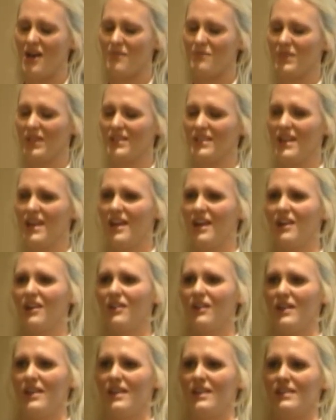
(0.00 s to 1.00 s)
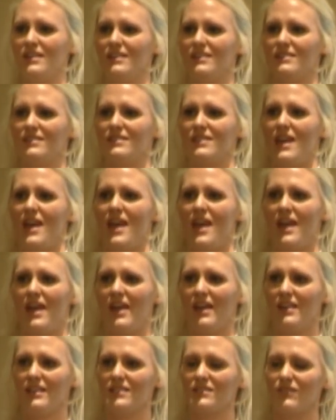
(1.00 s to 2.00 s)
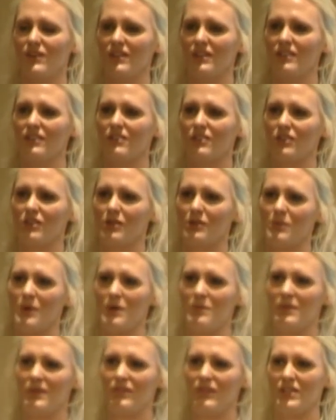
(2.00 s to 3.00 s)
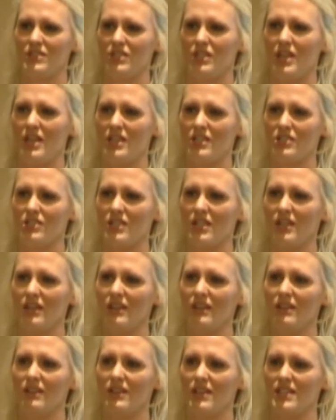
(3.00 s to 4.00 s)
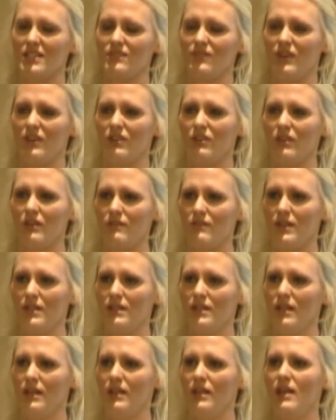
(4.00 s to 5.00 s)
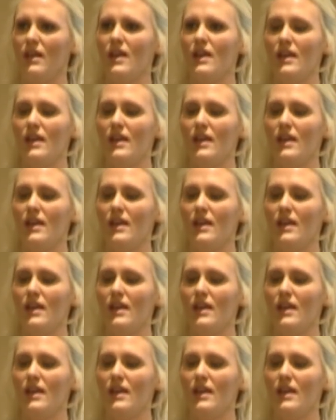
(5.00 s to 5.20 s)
McNair it's funded through the Department of Education. It's federally funded.